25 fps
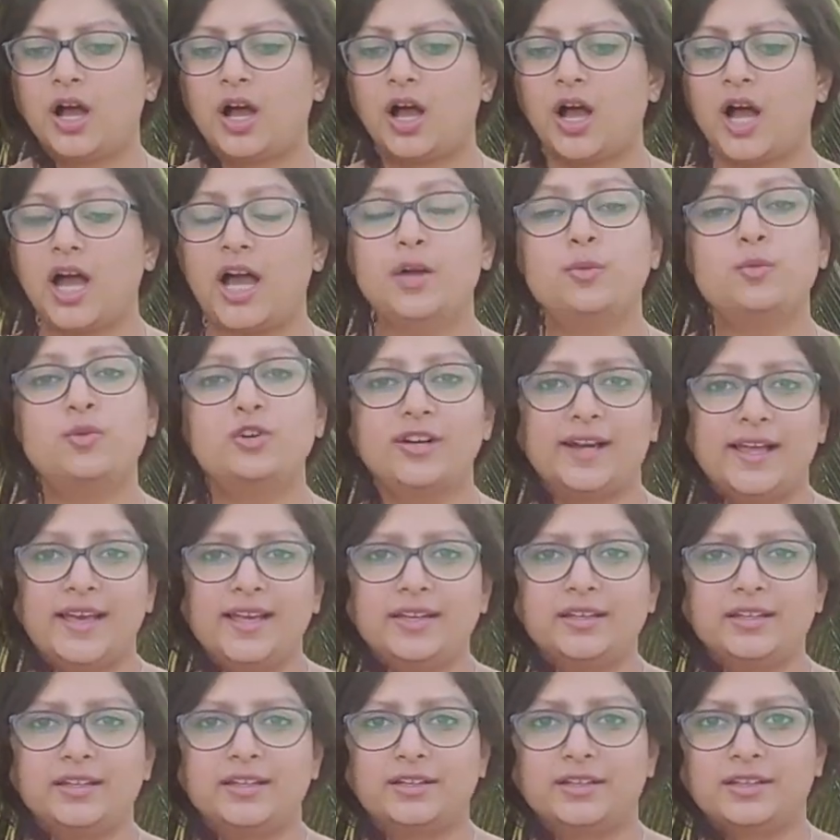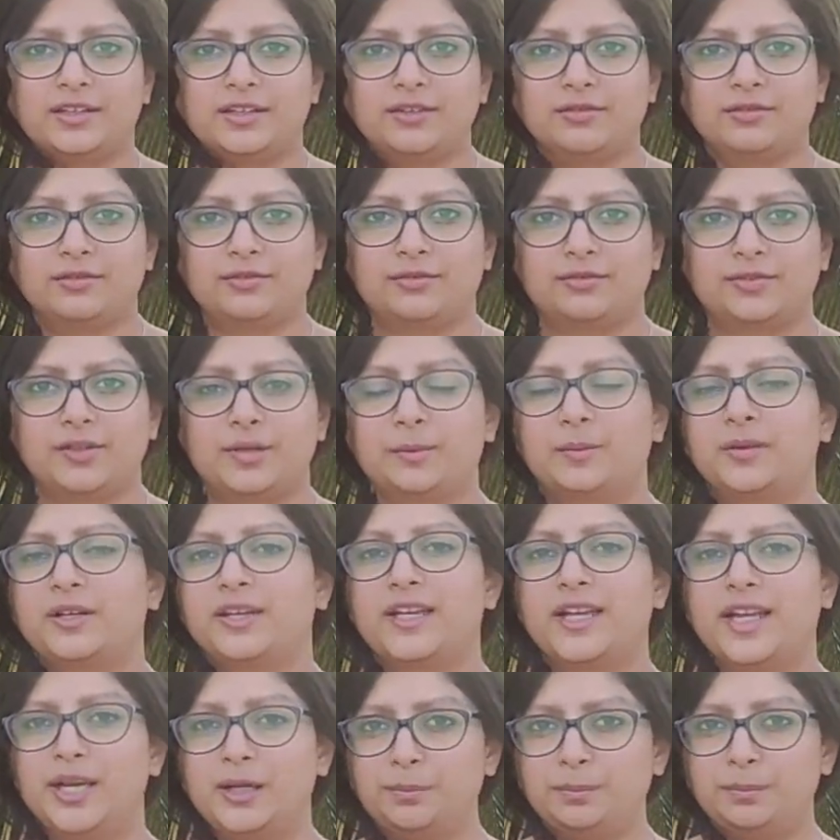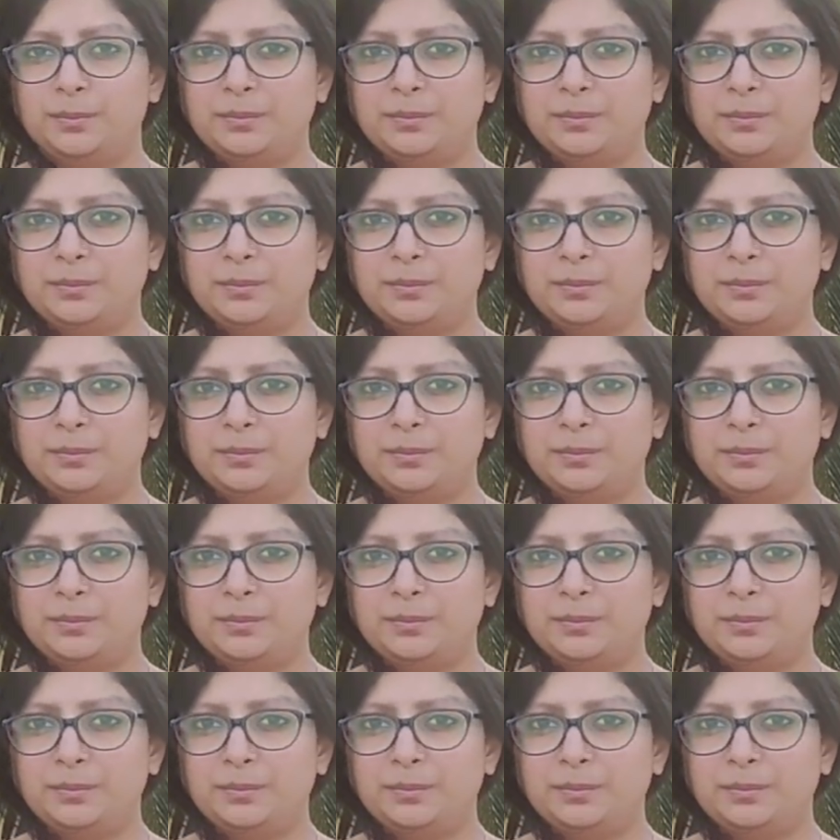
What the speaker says: I would like it if somebody helped